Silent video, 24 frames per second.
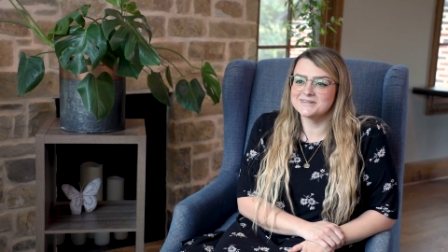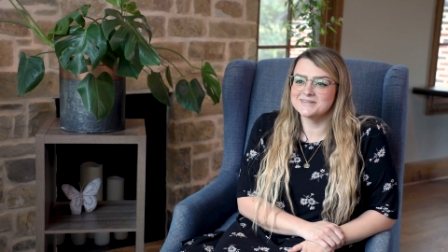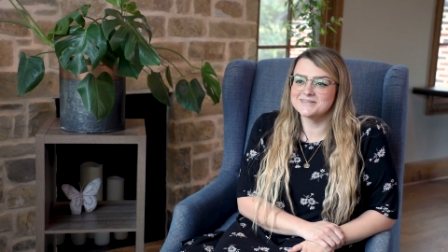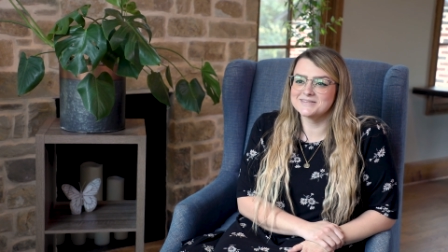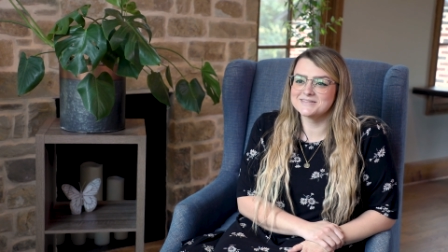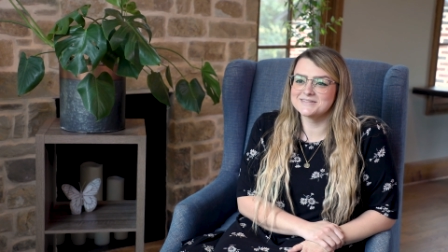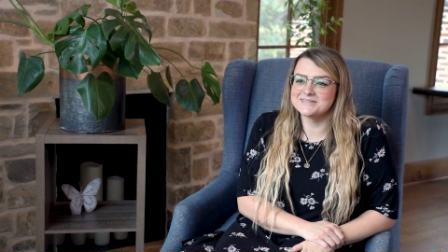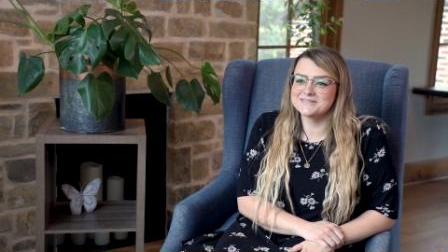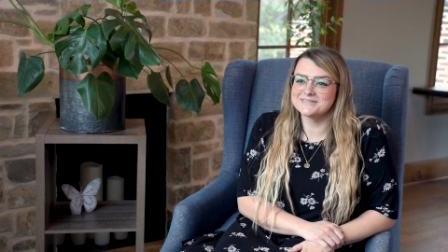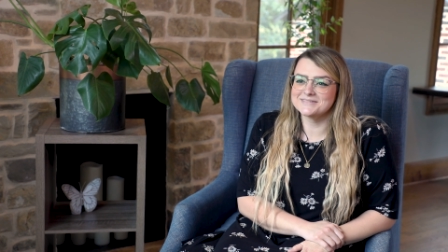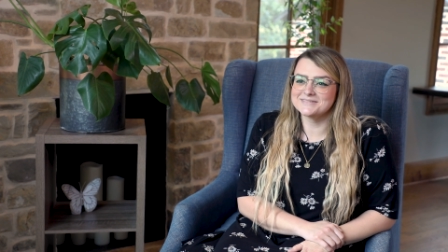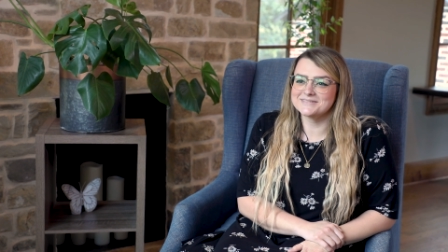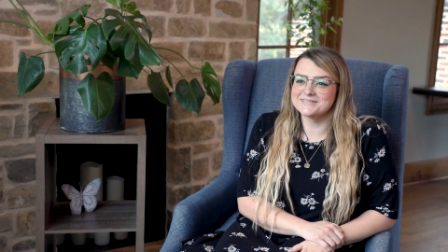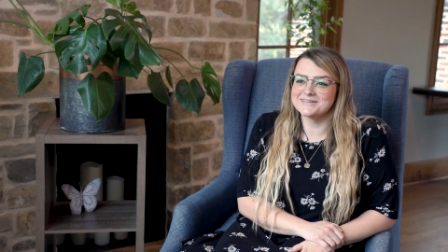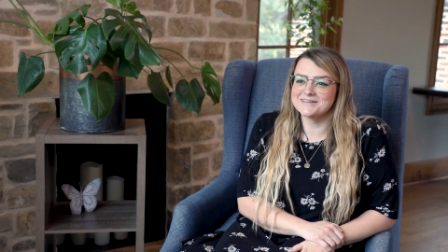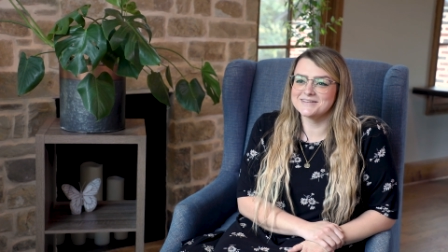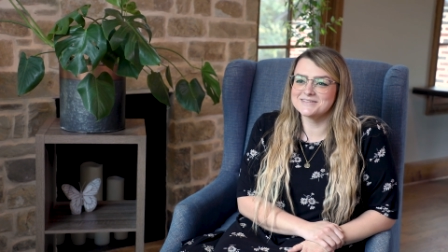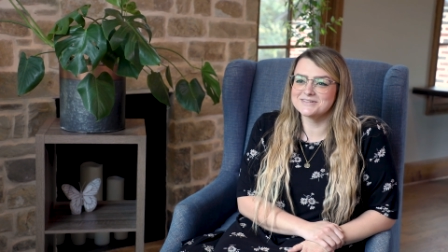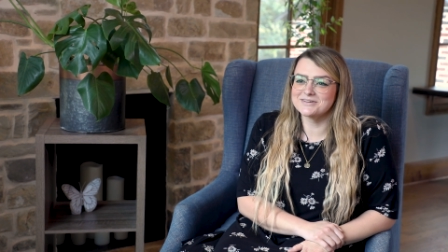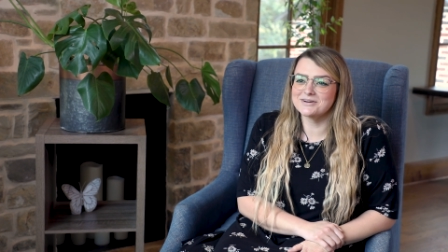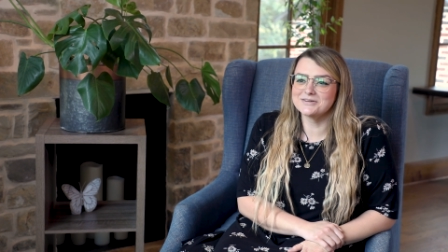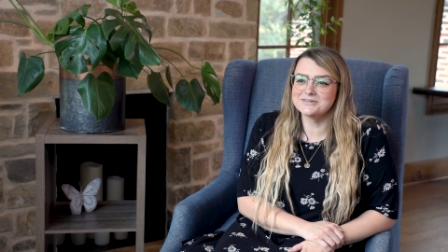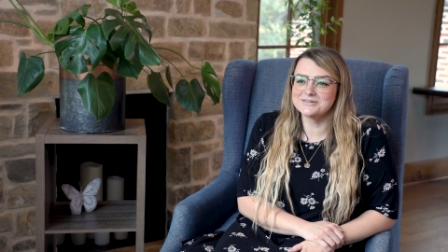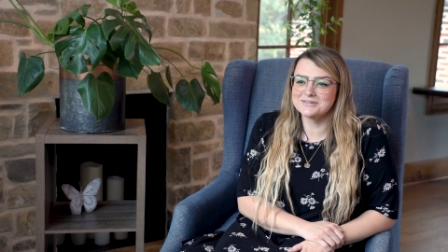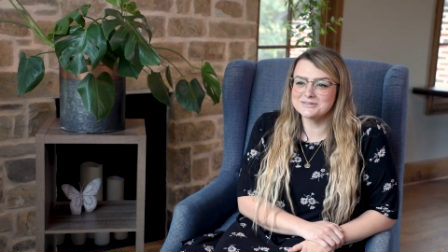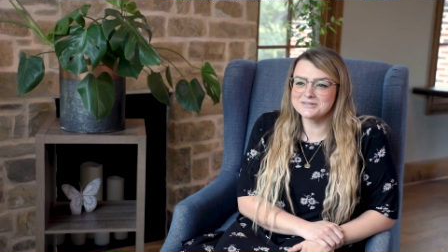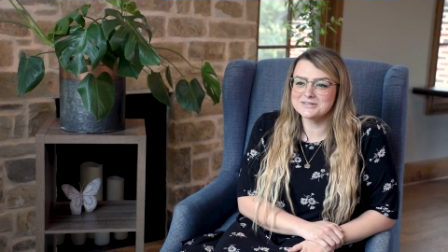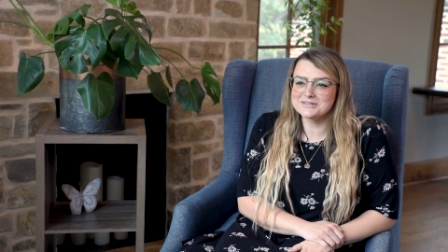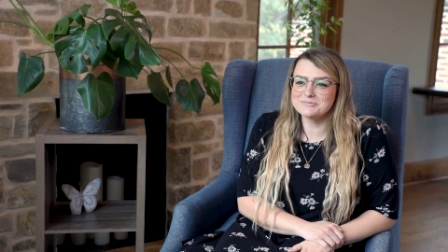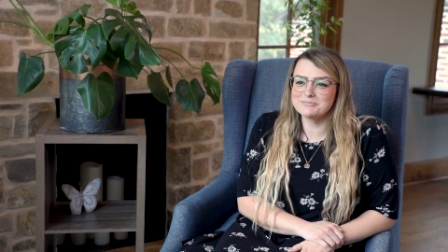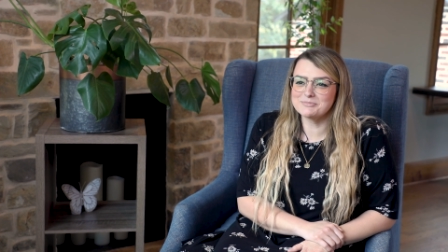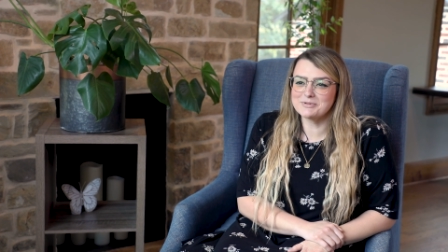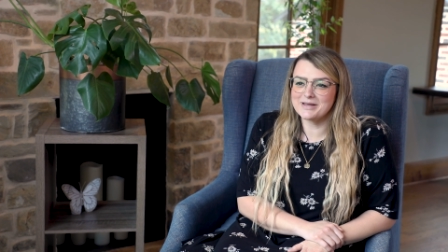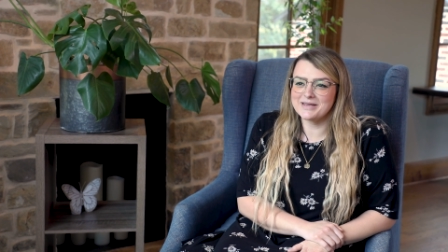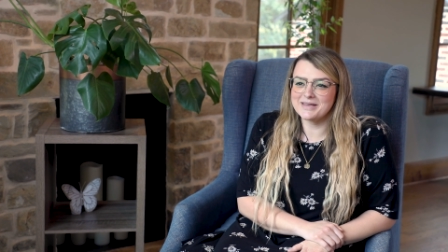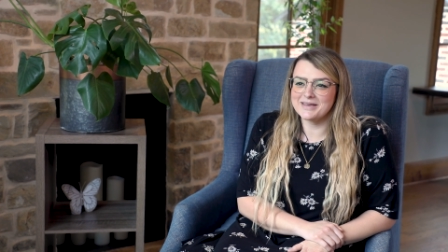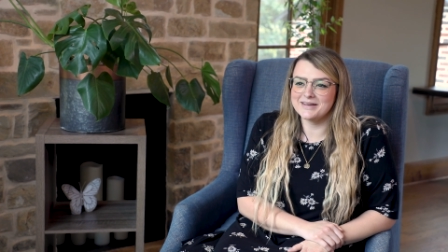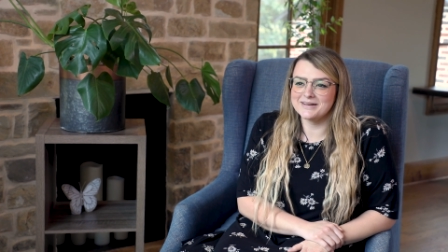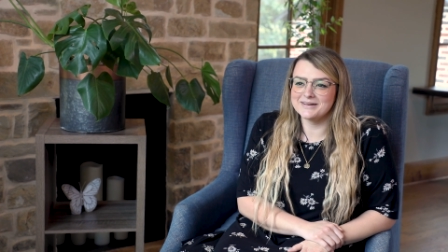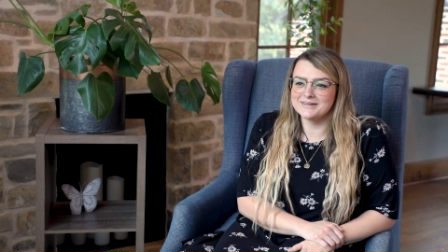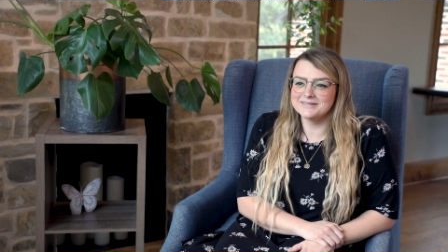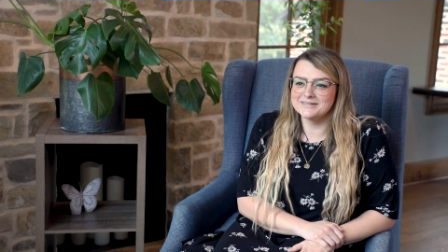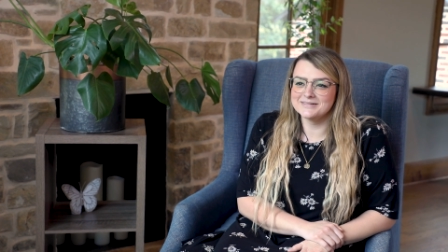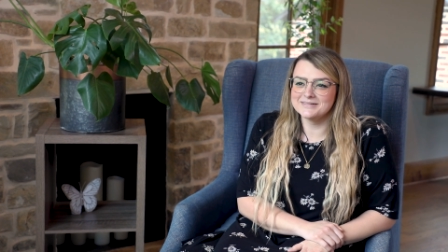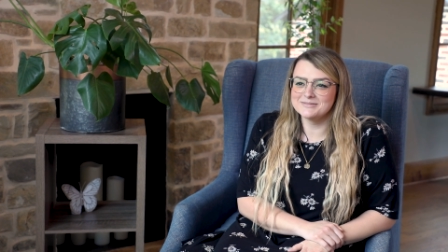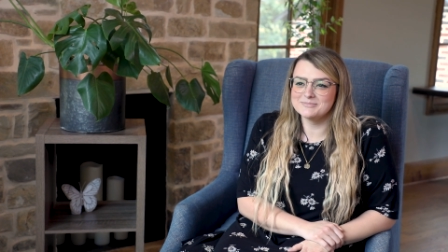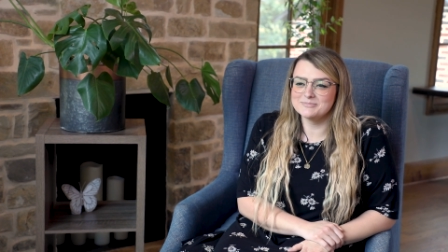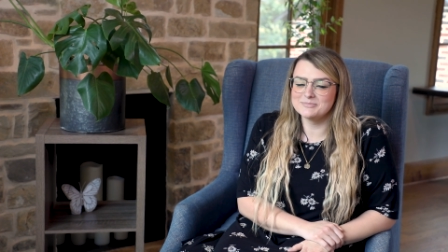It's—it's it's hard to
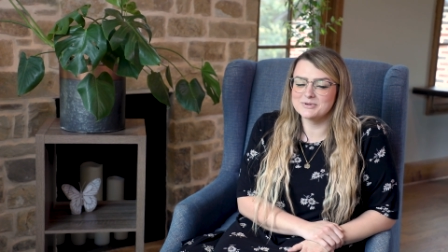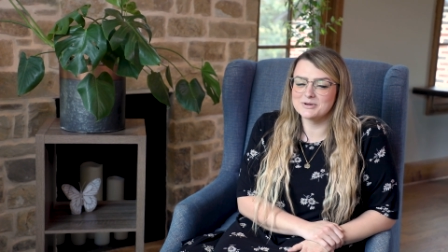explain.